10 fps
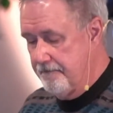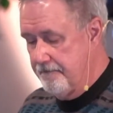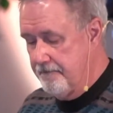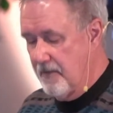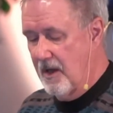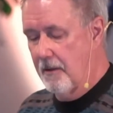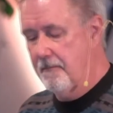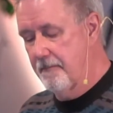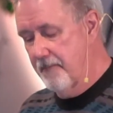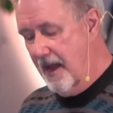Well,
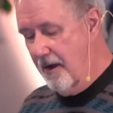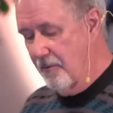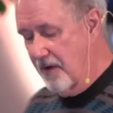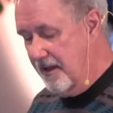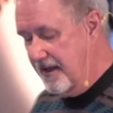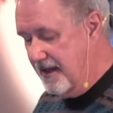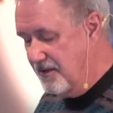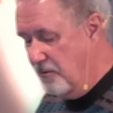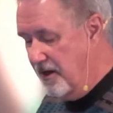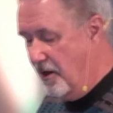not really, because
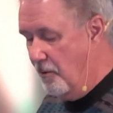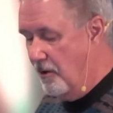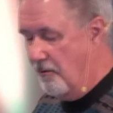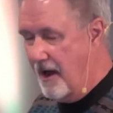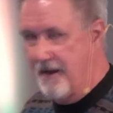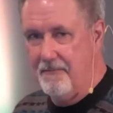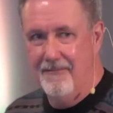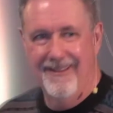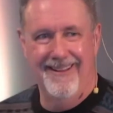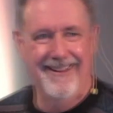we know we're right.
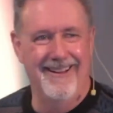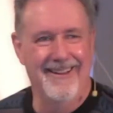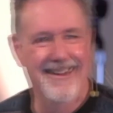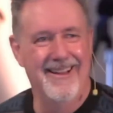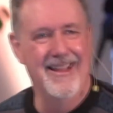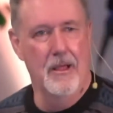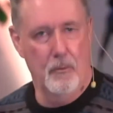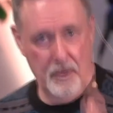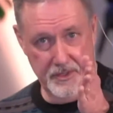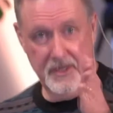We
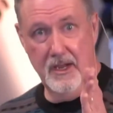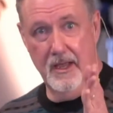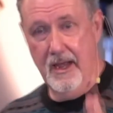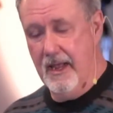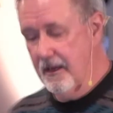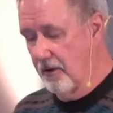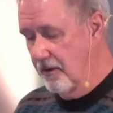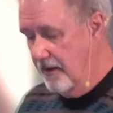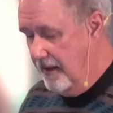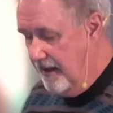see an angle.
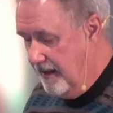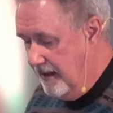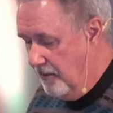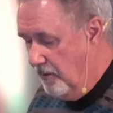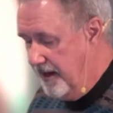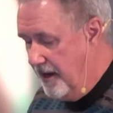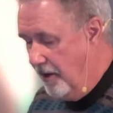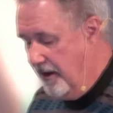We know it.